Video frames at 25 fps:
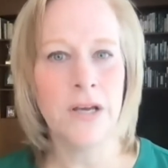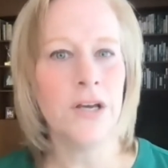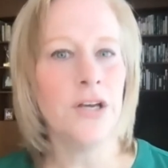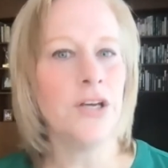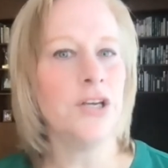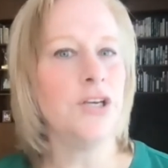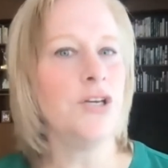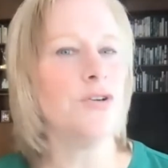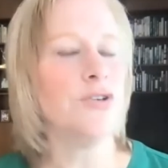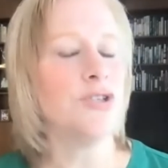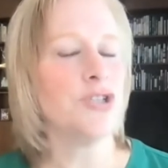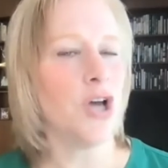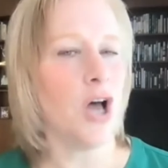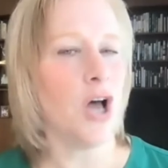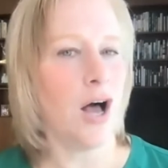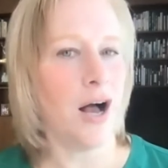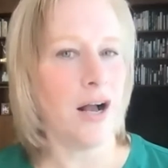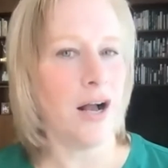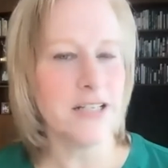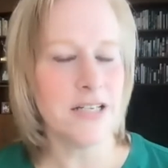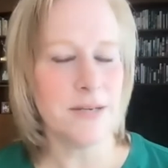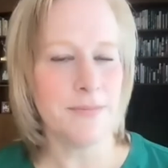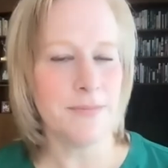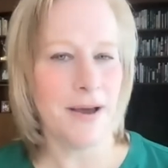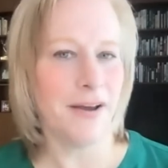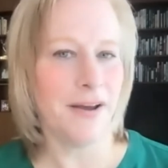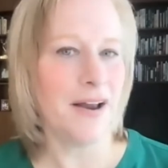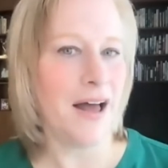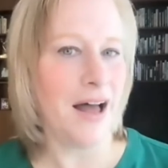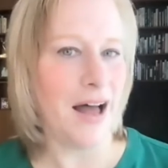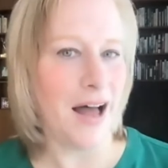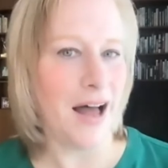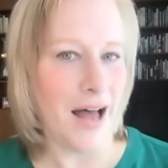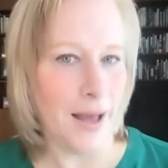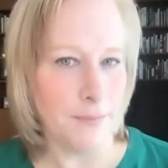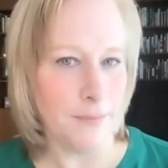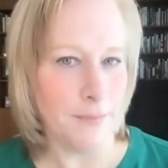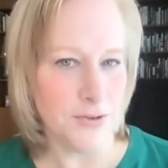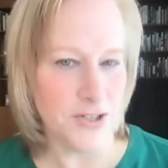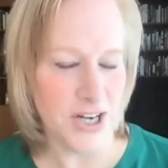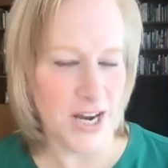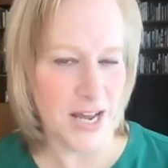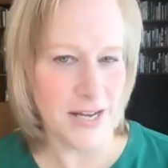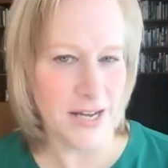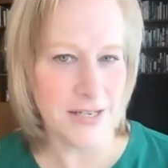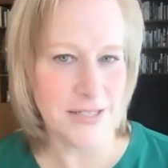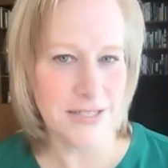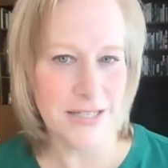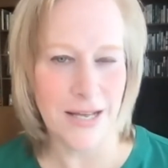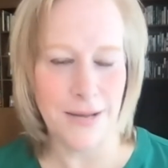You talked about
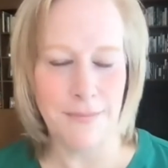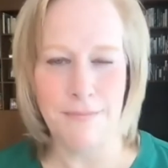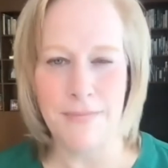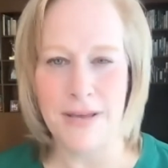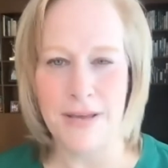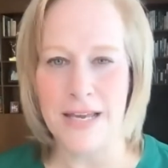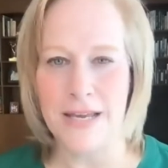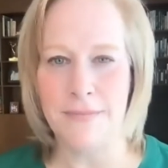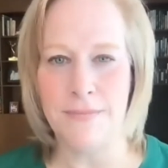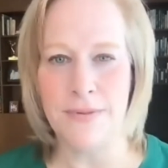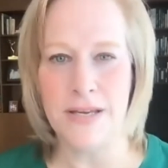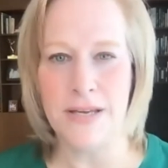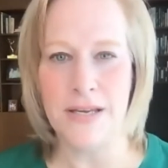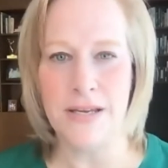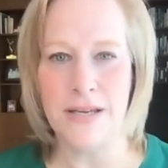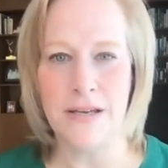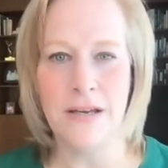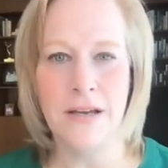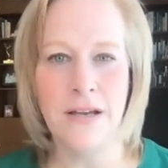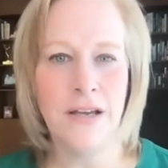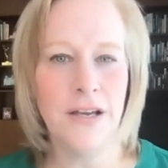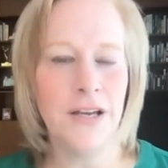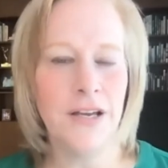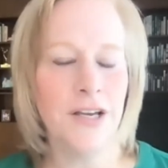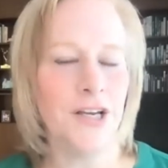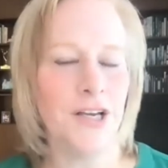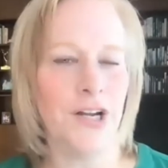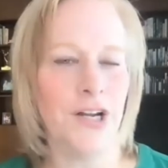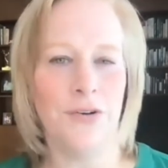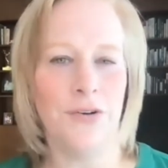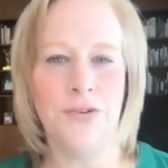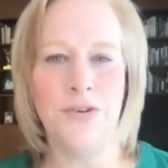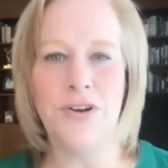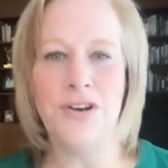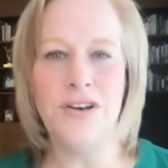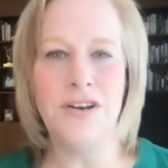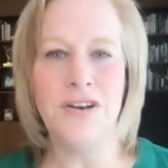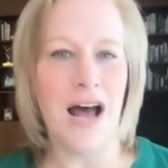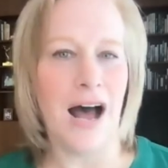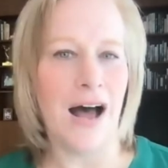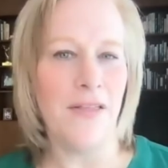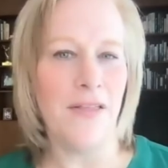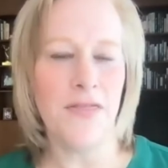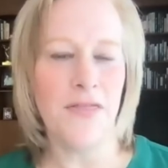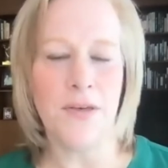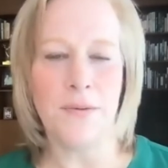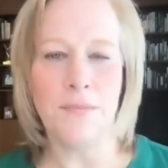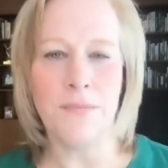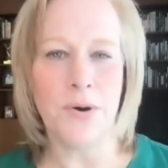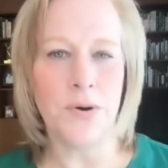objects that may be,
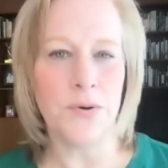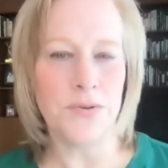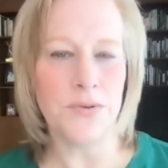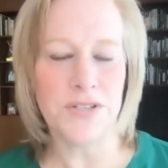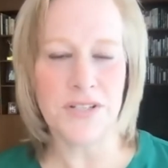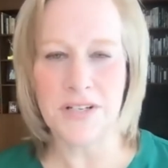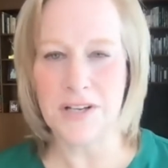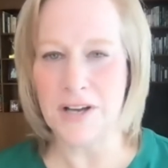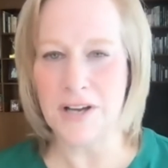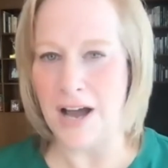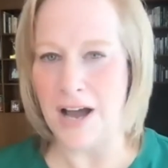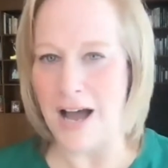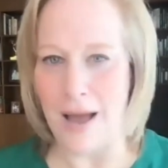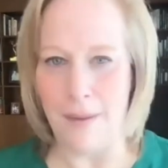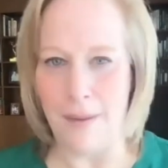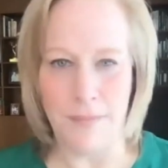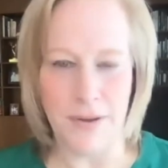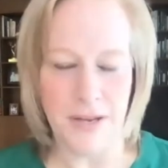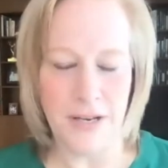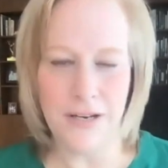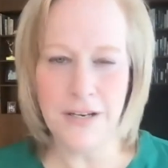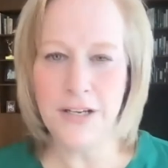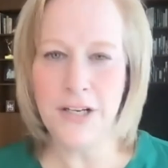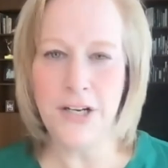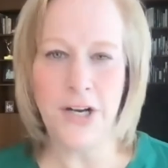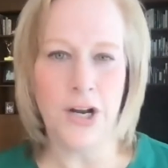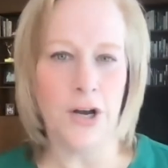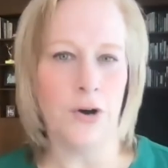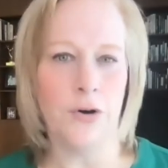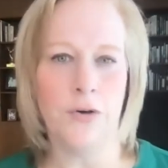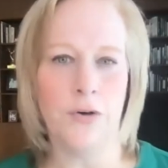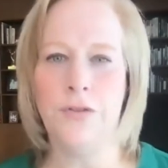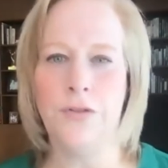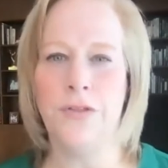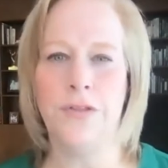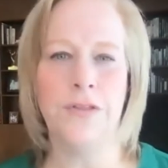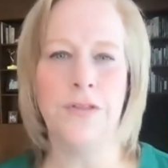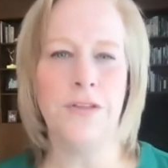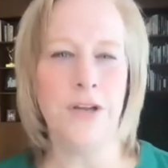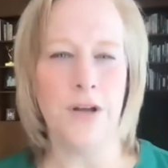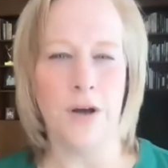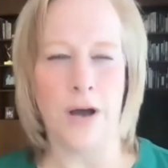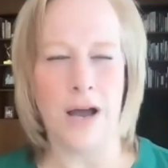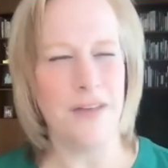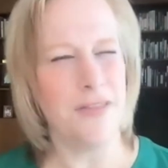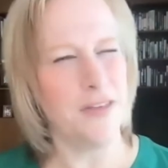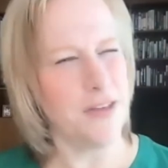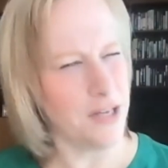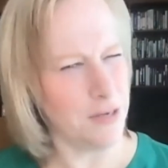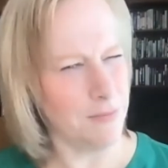not the most common,
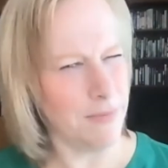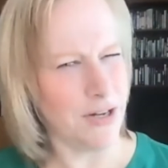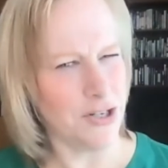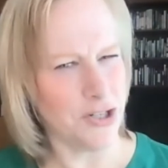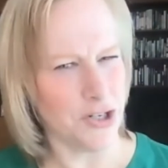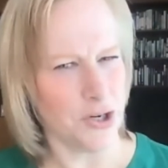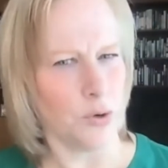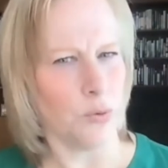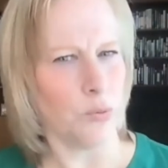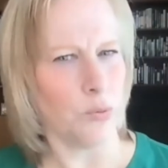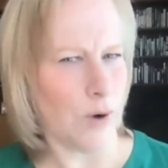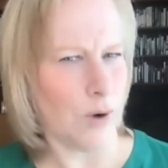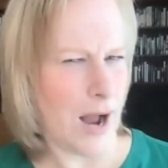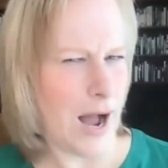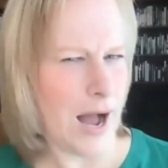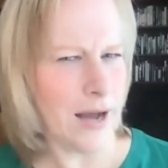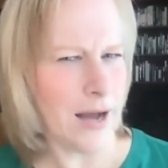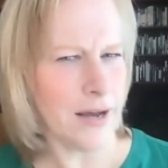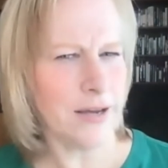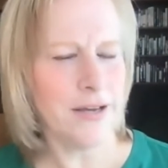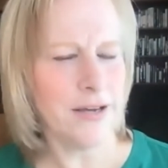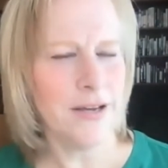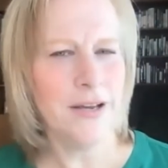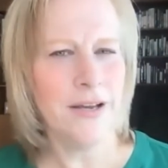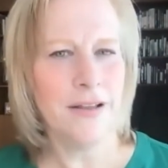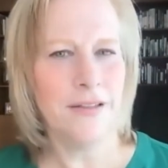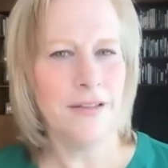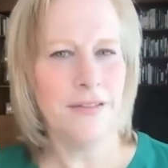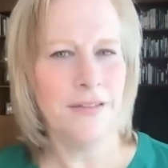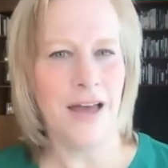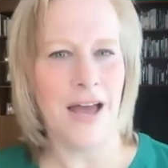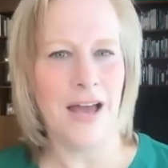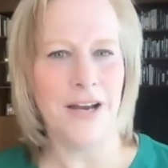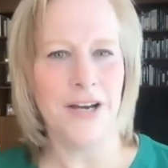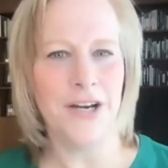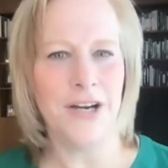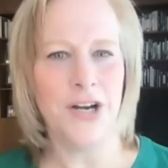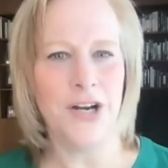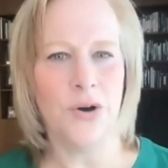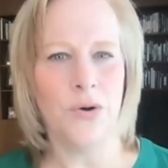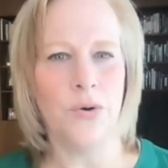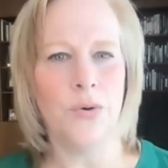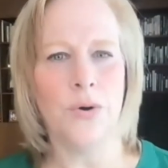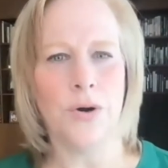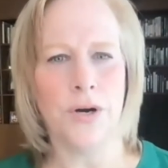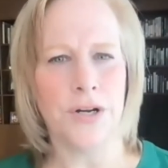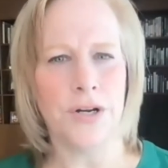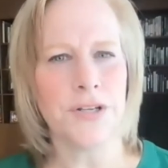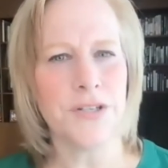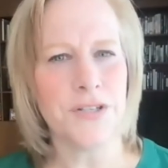I think you mentioned a rock that,
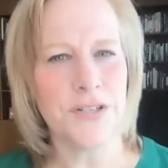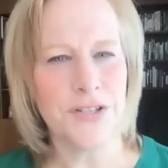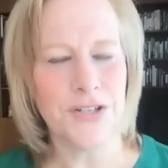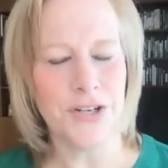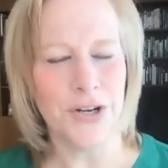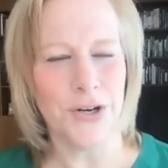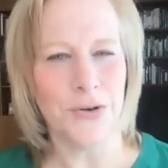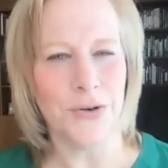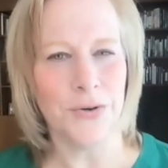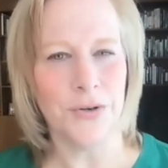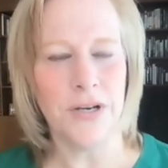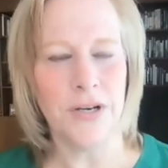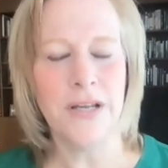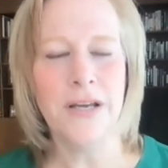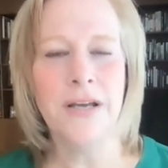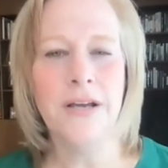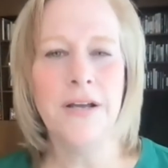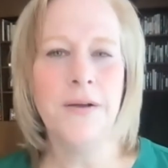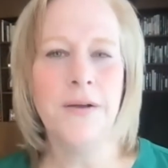or a stone,